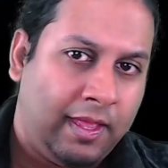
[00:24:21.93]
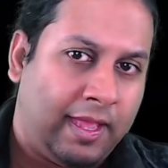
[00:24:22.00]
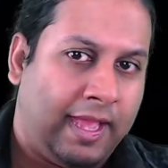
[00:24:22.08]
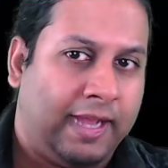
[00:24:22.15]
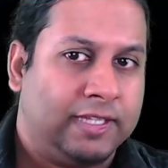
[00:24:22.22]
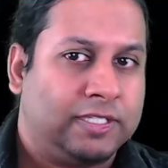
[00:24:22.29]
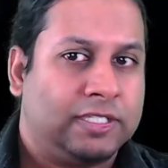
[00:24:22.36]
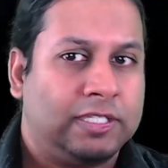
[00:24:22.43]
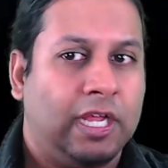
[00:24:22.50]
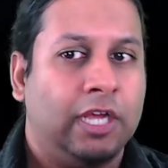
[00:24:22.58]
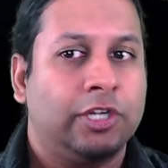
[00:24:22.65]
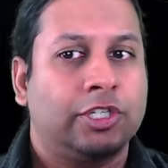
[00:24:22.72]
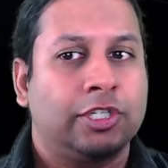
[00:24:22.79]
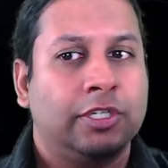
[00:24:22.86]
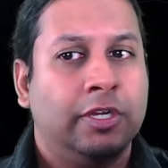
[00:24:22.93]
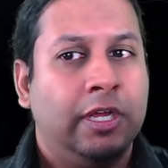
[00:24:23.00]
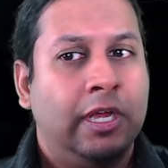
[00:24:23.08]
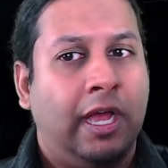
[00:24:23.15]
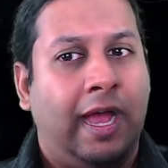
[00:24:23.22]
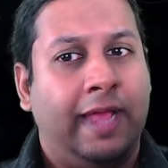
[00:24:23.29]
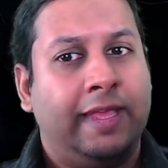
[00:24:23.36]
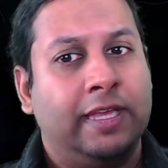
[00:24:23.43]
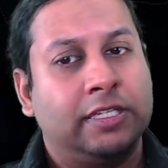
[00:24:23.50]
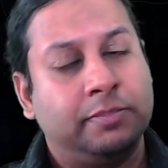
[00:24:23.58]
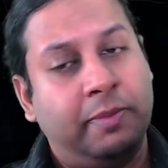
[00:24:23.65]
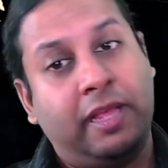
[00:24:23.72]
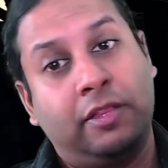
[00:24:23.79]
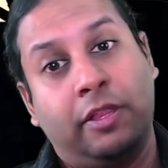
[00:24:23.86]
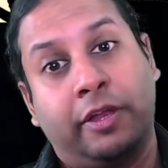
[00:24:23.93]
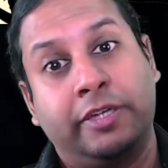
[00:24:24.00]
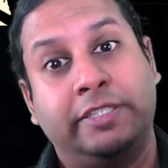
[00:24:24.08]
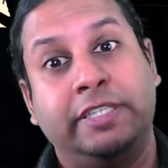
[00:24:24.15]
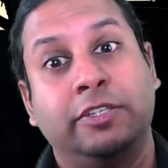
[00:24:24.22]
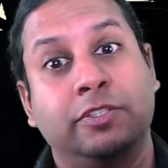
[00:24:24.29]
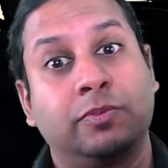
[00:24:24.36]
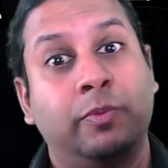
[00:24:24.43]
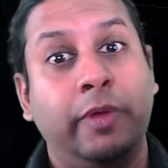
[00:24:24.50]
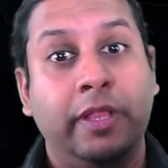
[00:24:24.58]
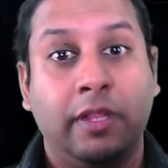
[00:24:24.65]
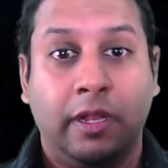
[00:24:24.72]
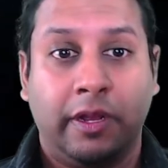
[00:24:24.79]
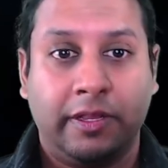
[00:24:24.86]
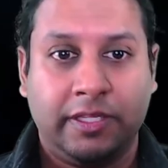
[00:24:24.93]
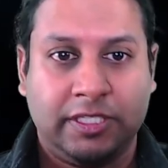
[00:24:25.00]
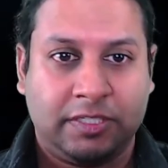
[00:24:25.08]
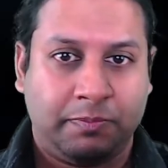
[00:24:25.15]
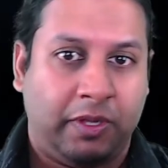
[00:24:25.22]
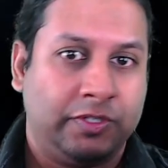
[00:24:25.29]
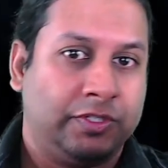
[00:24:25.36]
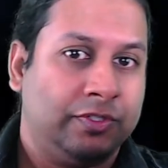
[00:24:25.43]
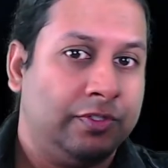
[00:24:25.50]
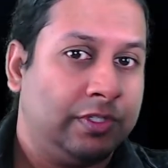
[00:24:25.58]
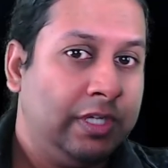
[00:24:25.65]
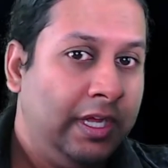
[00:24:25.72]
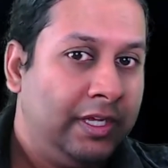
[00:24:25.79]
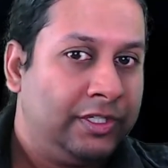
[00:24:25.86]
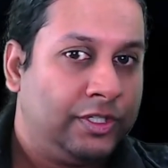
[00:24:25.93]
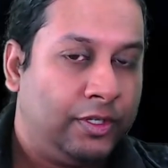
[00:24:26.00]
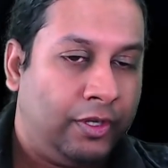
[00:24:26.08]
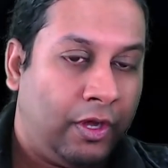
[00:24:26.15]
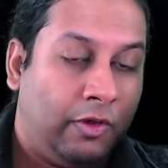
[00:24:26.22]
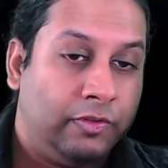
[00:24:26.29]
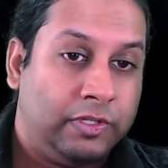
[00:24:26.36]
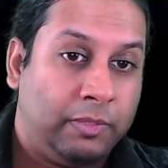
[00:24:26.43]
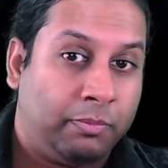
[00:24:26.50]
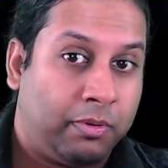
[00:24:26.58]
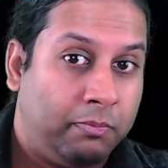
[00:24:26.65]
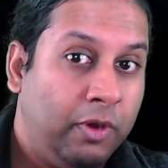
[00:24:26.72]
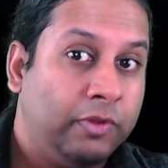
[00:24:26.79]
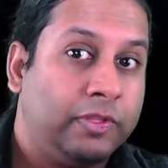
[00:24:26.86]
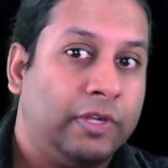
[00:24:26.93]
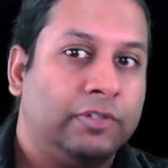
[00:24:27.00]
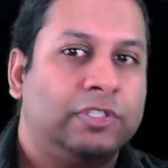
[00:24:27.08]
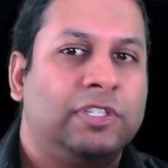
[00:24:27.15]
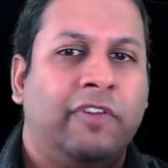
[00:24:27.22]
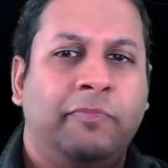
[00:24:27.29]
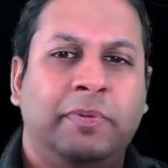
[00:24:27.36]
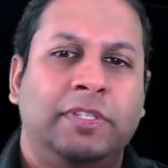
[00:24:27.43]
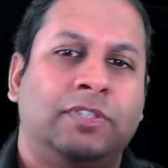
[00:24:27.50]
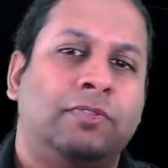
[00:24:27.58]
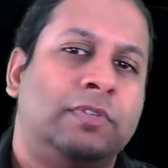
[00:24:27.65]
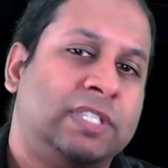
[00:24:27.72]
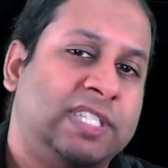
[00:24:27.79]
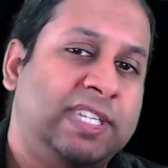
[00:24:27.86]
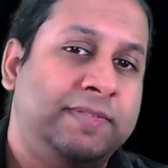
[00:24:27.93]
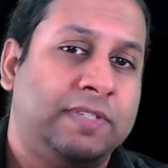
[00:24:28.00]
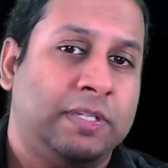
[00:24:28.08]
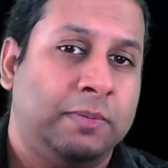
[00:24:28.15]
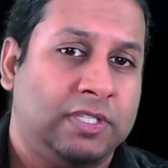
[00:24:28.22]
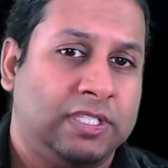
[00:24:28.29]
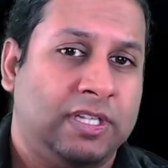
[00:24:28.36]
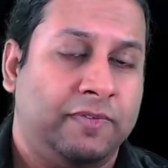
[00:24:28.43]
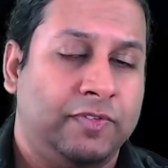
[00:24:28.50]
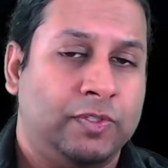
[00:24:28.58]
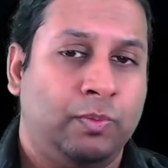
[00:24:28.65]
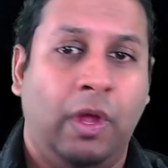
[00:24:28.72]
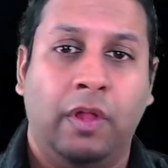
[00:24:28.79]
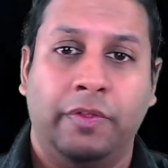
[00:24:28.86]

And as such, I get to make a lot of deals with a lot of these sponsors to not only promote their stuff, but to receive some of the stuff as well.